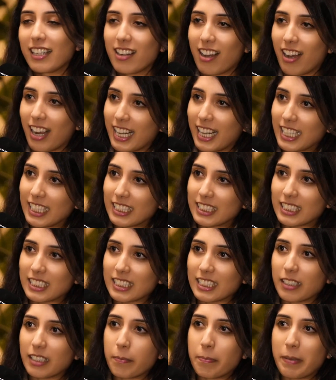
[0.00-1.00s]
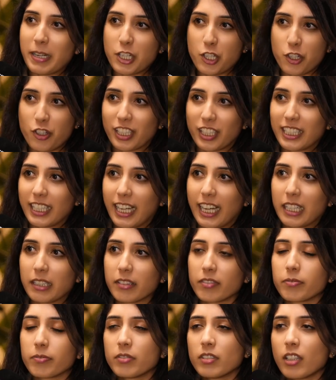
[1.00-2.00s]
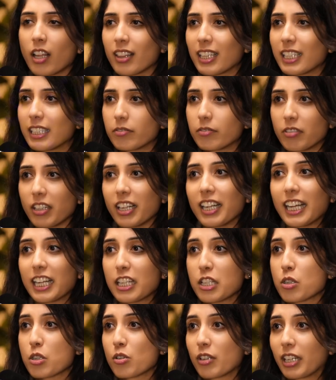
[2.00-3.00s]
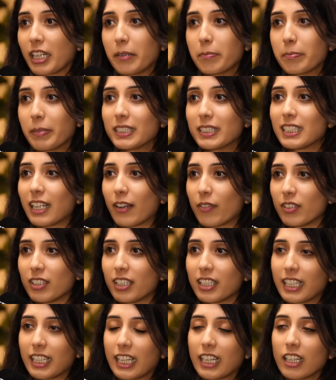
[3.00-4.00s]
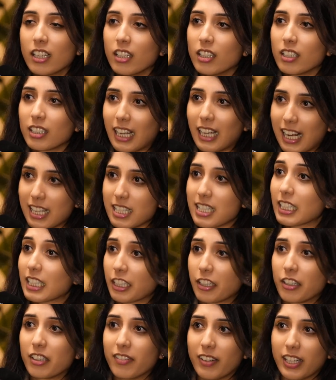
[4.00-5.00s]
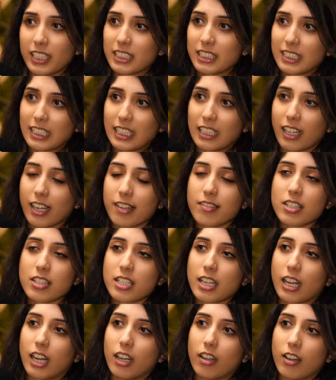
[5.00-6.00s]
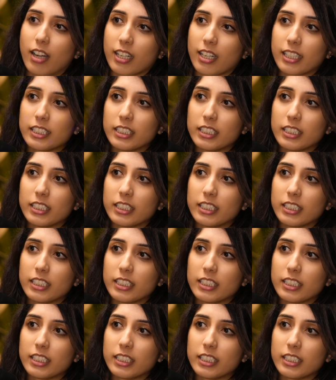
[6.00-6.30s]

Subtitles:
nights, binge drinking, nothing really extreme, but definitely classic university lifestyle. And I